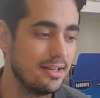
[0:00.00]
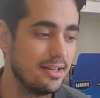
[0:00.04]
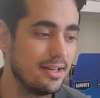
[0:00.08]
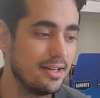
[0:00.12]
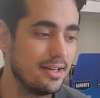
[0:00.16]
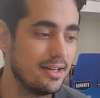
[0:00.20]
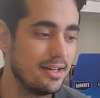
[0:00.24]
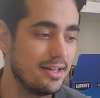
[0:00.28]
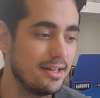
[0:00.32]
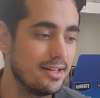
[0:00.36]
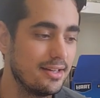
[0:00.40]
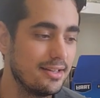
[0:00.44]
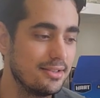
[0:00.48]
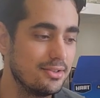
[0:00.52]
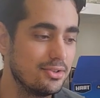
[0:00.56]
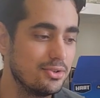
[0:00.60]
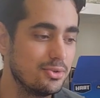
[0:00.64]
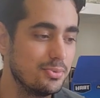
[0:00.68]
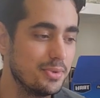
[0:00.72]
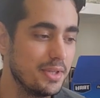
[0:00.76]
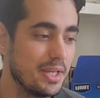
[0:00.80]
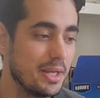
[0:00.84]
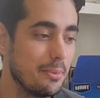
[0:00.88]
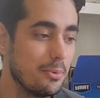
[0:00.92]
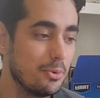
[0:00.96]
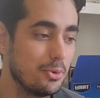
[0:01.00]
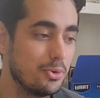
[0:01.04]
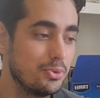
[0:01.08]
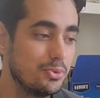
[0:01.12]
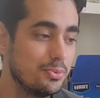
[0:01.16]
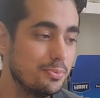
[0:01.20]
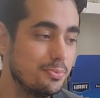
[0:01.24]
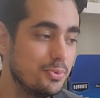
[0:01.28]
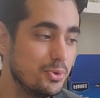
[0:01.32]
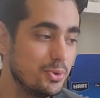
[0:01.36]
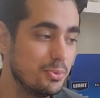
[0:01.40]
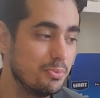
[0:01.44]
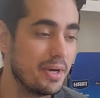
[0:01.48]
uh, to be able
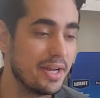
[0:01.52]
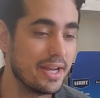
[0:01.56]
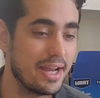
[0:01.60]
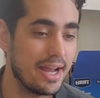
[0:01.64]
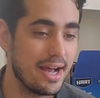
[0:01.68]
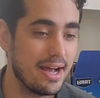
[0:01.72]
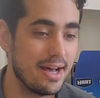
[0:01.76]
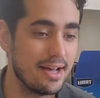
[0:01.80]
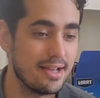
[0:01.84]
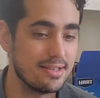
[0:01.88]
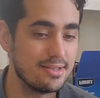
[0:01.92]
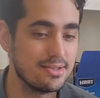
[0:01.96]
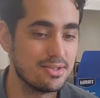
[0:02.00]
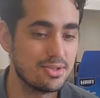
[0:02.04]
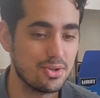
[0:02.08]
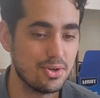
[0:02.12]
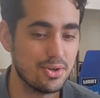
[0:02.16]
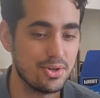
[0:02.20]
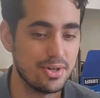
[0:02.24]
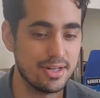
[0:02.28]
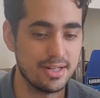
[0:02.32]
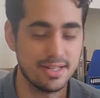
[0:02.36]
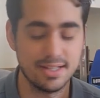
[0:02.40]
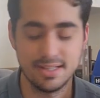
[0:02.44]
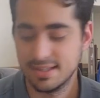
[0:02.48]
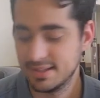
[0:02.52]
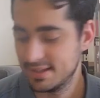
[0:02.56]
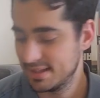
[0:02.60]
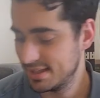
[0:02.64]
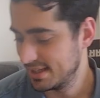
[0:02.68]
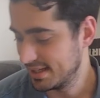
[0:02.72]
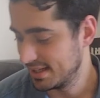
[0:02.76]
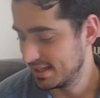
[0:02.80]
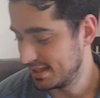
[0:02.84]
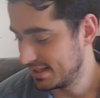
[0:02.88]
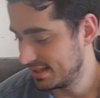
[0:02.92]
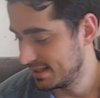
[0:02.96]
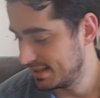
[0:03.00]
to put my hands on it.
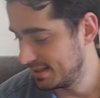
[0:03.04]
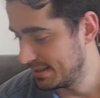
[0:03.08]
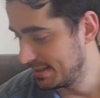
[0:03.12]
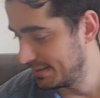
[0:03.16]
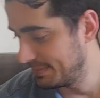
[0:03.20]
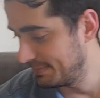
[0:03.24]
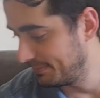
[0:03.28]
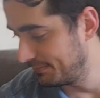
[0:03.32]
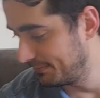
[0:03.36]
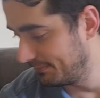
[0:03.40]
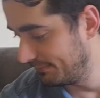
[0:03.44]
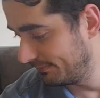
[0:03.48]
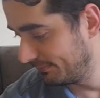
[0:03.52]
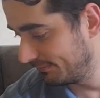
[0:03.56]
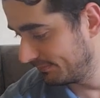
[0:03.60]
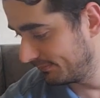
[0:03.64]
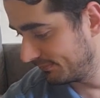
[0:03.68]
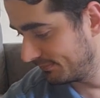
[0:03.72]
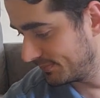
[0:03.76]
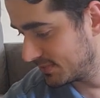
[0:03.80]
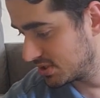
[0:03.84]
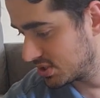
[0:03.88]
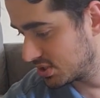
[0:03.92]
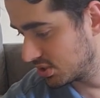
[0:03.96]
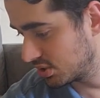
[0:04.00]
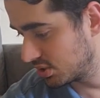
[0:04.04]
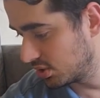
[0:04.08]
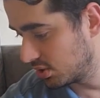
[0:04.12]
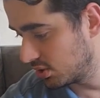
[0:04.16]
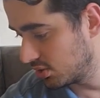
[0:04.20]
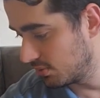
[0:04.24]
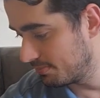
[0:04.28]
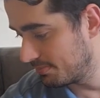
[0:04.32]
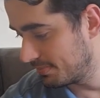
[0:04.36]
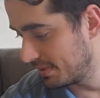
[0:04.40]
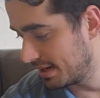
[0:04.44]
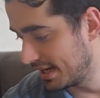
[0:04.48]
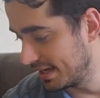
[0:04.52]
Um,
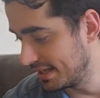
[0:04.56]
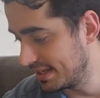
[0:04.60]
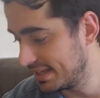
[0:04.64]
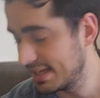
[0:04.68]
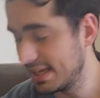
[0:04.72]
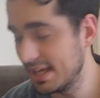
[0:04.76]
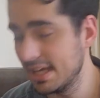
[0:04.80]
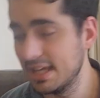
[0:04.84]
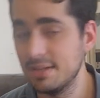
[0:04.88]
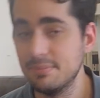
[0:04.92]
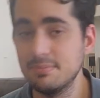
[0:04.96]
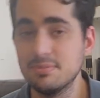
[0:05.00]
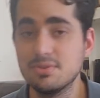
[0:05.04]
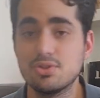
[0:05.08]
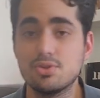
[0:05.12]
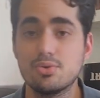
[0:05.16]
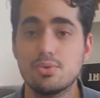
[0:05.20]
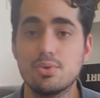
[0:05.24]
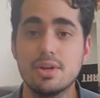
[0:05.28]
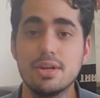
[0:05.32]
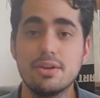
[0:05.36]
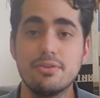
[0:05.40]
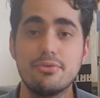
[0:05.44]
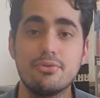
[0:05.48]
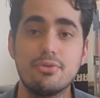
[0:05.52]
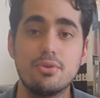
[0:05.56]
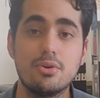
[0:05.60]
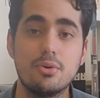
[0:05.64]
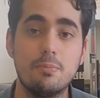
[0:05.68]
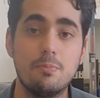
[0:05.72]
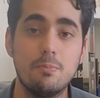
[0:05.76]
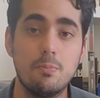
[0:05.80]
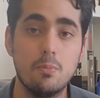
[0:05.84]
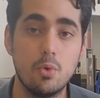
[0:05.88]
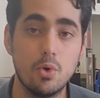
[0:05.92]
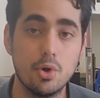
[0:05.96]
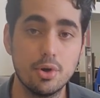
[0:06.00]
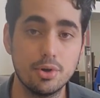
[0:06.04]
so I came straight
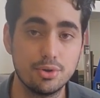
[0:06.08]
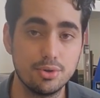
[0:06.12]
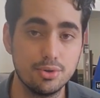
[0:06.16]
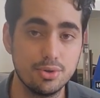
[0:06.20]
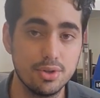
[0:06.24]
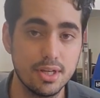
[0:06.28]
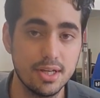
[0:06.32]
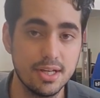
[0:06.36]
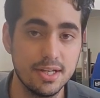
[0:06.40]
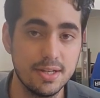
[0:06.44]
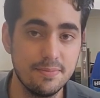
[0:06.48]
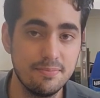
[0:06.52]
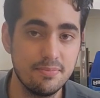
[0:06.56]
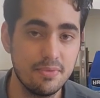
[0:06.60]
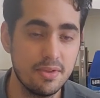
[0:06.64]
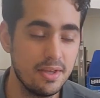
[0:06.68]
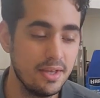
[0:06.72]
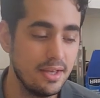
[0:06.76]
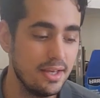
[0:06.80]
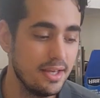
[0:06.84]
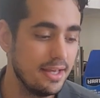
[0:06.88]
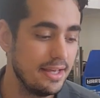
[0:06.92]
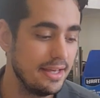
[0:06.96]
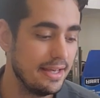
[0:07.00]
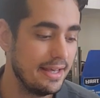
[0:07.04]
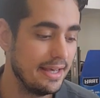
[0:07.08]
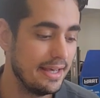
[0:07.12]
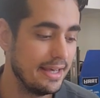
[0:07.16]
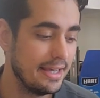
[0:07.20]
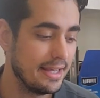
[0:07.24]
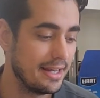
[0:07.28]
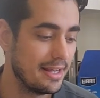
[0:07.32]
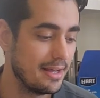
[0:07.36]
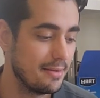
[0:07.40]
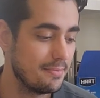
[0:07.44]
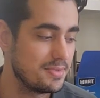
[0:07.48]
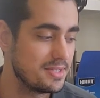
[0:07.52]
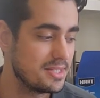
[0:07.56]
from work today
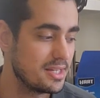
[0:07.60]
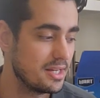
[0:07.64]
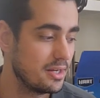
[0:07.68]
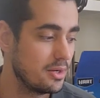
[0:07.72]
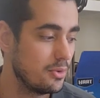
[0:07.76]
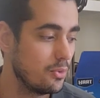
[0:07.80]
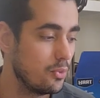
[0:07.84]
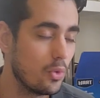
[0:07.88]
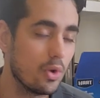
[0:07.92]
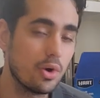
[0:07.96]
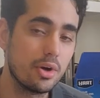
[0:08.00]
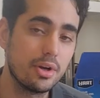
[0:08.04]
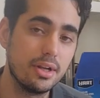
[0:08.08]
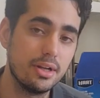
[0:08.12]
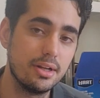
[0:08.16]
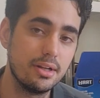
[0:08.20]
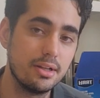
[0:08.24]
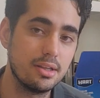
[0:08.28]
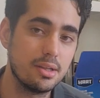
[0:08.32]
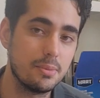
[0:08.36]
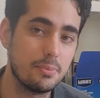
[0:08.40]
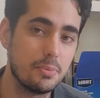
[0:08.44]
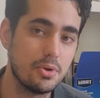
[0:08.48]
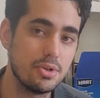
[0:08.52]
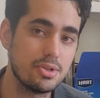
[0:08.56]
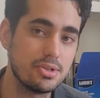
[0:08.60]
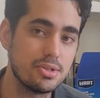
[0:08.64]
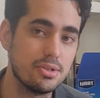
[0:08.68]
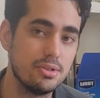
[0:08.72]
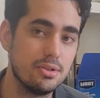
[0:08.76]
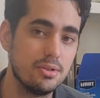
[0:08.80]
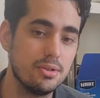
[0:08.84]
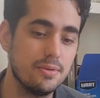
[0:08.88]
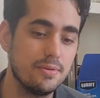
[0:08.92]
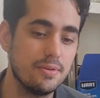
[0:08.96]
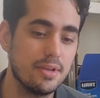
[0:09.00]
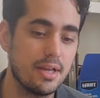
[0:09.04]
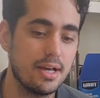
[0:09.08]
and I'm started working in the
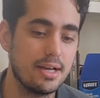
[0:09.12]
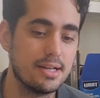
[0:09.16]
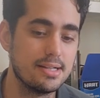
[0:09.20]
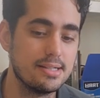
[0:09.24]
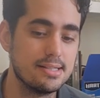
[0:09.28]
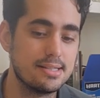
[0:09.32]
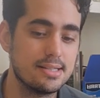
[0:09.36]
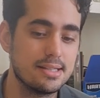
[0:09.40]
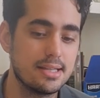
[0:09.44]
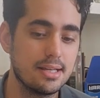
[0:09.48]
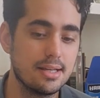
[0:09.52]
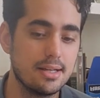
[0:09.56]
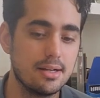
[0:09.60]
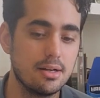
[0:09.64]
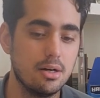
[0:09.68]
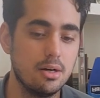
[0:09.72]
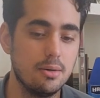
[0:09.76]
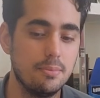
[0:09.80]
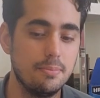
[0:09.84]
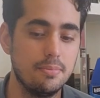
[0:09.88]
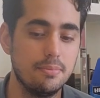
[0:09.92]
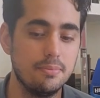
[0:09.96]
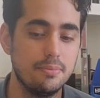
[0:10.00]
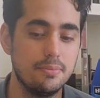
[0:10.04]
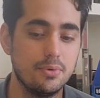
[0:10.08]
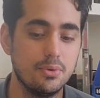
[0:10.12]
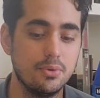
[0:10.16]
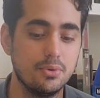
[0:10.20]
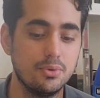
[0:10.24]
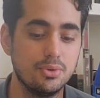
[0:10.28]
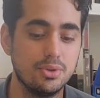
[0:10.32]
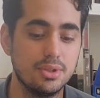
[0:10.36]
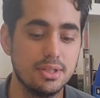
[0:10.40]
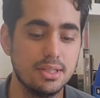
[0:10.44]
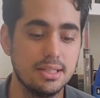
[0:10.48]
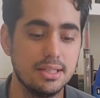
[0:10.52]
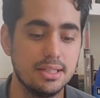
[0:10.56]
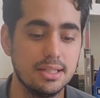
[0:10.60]
puzzle. I stayed up
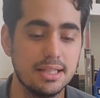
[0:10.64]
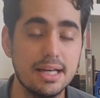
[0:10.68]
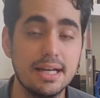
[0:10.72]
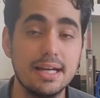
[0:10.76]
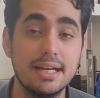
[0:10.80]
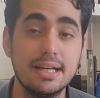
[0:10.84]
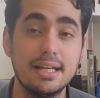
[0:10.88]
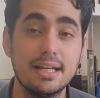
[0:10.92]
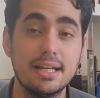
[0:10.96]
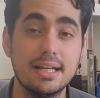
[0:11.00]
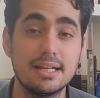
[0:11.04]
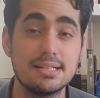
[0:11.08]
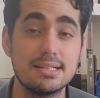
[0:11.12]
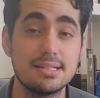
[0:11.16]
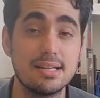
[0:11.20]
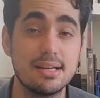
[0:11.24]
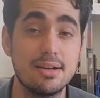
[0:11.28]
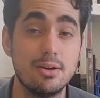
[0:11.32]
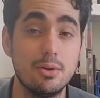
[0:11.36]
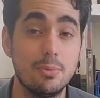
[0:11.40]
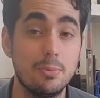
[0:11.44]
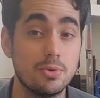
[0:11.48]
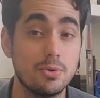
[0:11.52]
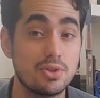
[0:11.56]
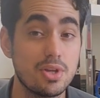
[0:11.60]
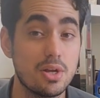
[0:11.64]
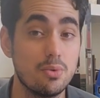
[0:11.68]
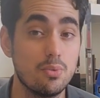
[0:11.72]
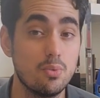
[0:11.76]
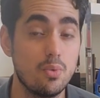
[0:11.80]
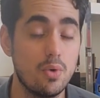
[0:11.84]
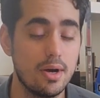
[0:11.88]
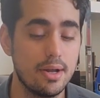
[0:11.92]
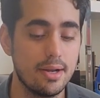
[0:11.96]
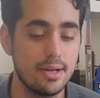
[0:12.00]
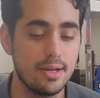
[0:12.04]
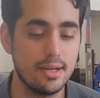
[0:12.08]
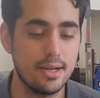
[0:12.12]
until late last night, almost at
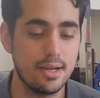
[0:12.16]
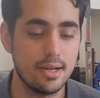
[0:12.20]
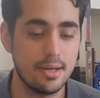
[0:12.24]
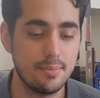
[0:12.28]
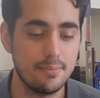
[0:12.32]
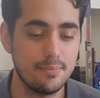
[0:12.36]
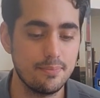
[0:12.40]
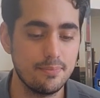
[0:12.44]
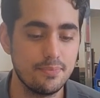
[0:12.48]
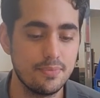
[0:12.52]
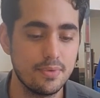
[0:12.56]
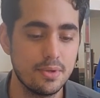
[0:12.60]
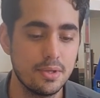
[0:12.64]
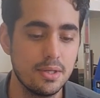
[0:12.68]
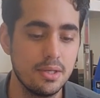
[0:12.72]
1 a.m.